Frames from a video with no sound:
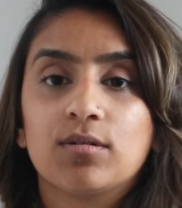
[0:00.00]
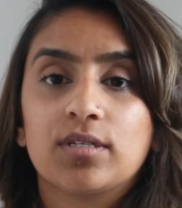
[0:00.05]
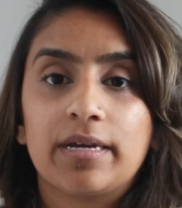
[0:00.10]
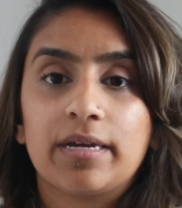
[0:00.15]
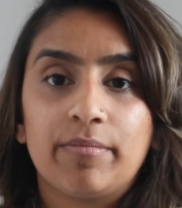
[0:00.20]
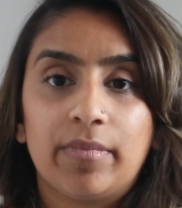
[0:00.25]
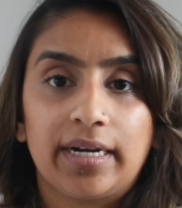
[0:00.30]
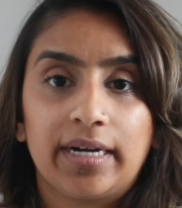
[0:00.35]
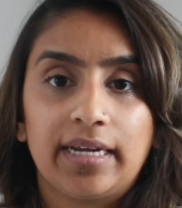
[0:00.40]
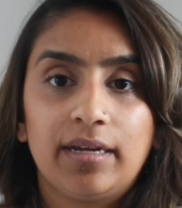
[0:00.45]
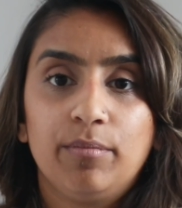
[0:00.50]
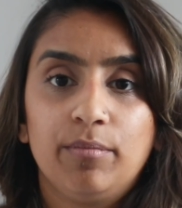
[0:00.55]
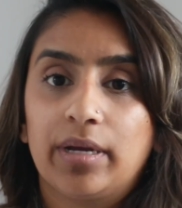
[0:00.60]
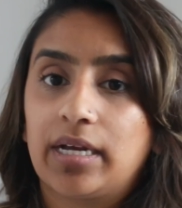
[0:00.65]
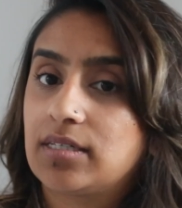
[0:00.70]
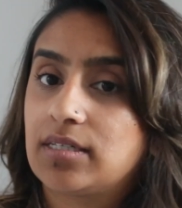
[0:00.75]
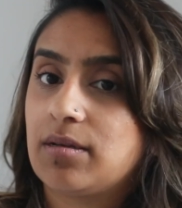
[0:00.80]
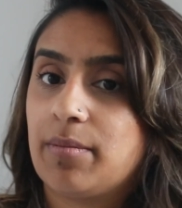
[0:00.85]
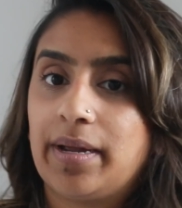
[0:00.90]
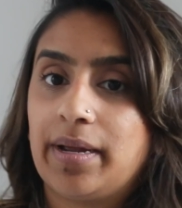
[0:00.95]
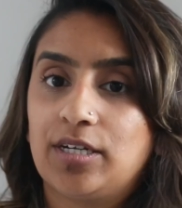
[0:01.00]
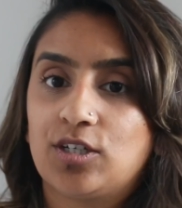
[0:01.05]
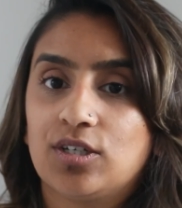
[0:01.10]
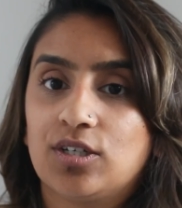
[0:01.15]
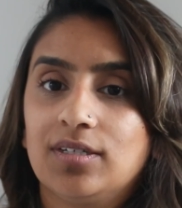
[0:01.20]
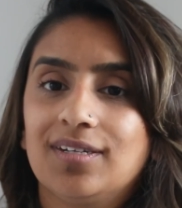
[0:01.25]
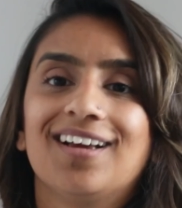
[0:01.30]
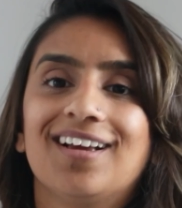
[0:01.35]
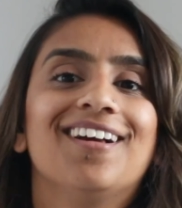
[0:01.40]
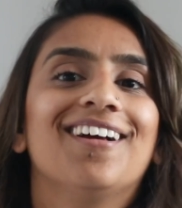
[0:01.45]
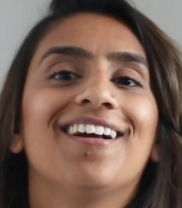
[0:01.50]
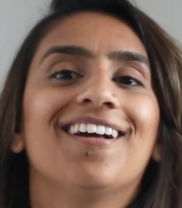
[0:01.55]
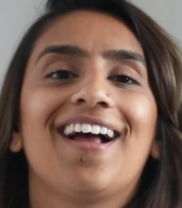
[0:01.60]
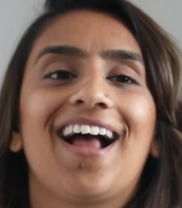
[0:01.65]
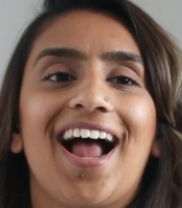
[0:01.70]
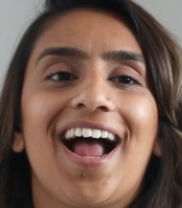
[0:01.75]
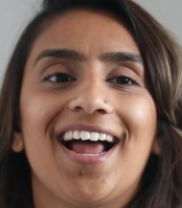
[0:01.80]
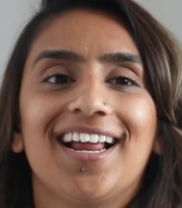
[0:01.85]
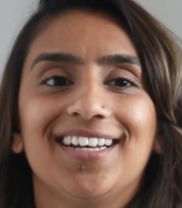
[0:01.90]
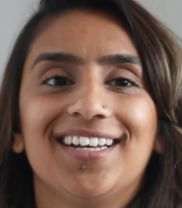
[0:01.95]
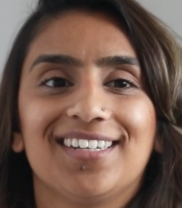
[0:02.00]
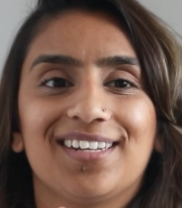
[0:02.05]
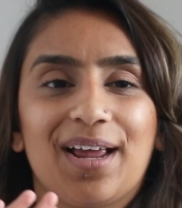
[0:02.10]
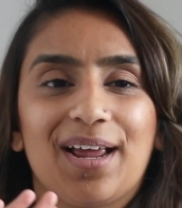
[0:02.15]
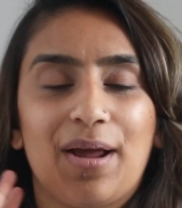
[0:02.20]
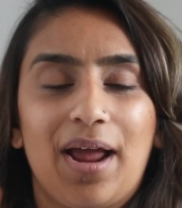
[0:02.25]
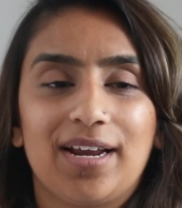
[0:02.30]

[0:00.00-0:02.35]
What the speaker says: I'll save money because I'm Asian and